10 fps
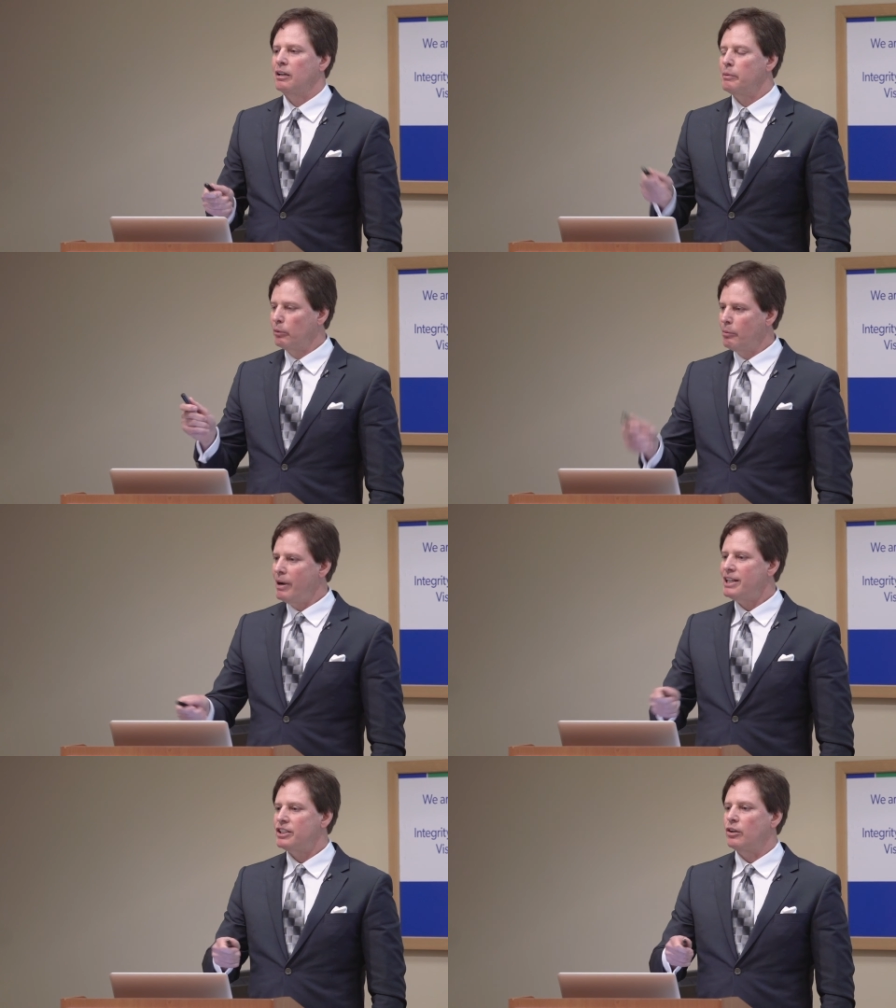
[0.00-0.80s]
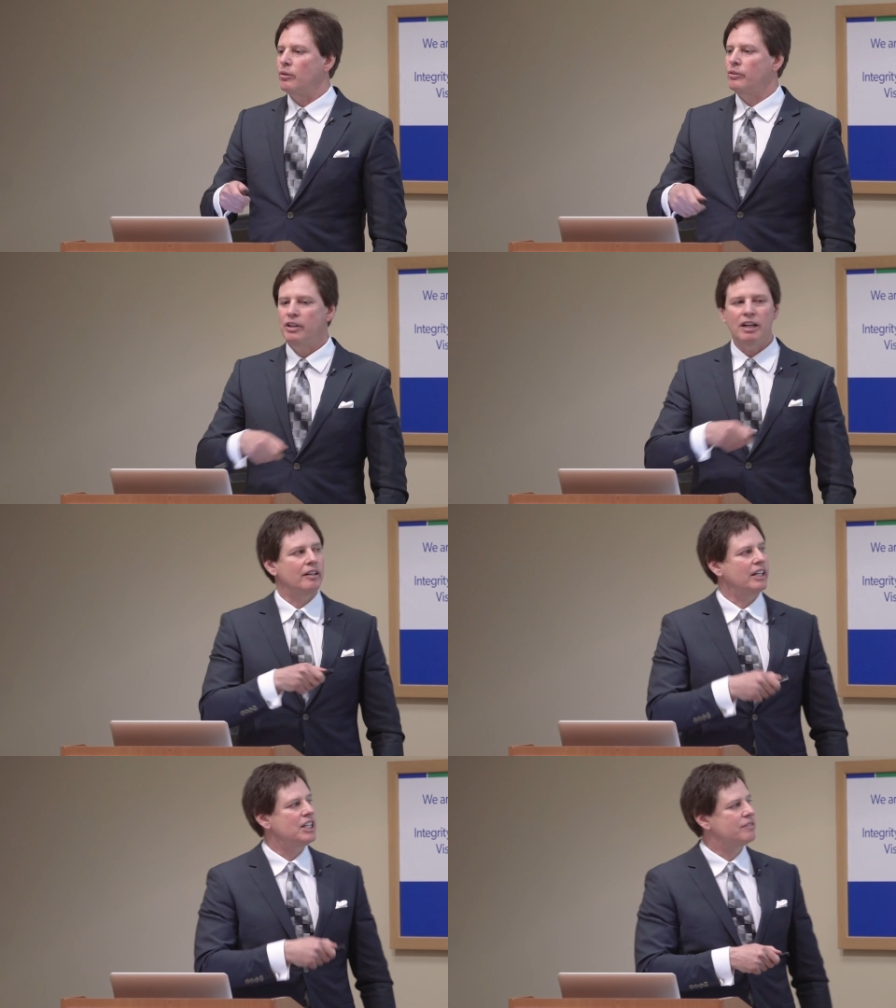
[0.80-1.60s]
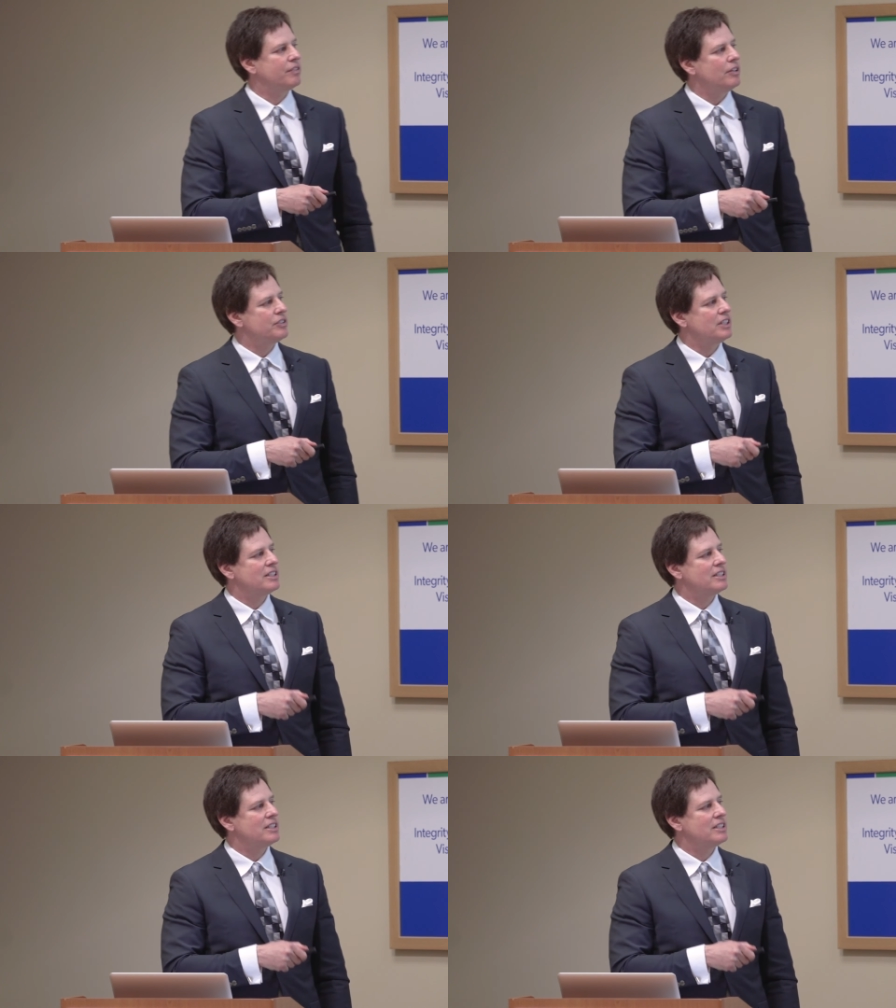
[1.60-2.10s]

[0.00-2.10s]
Let me remind you, none of these foods